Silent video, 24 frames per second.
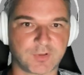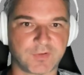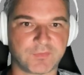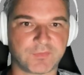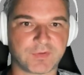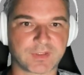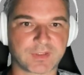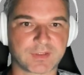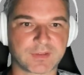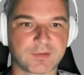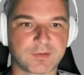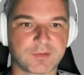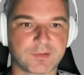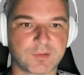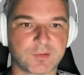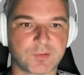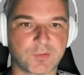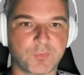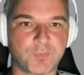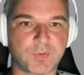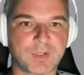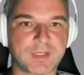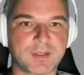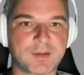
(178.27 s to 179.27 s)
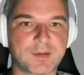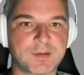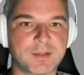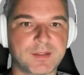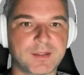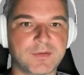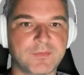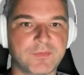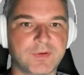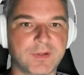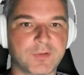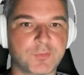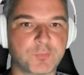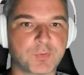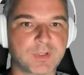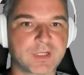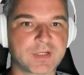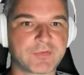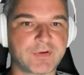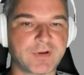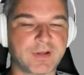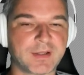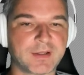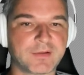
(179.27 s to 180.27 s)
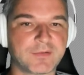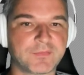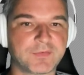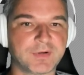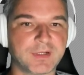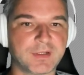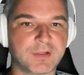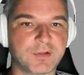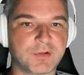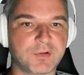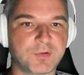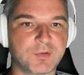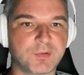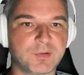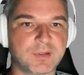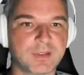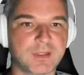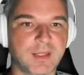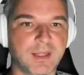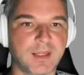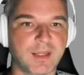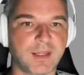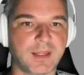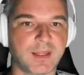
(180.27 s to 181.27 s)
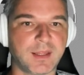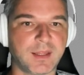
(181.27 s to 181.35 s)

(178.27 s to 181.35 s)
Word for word: Perfect. So we can see that we created three to-dos